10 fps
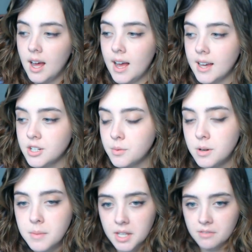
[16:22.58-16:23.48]
I just want to
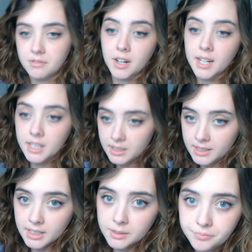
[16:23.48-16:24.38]
make it very
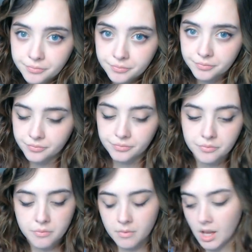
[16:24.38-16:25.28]
clear.
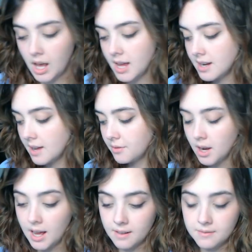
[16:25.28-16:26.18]
I never
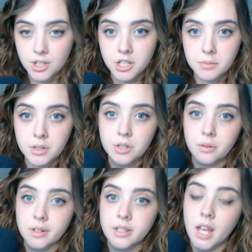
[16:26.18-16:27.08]
have judgment towards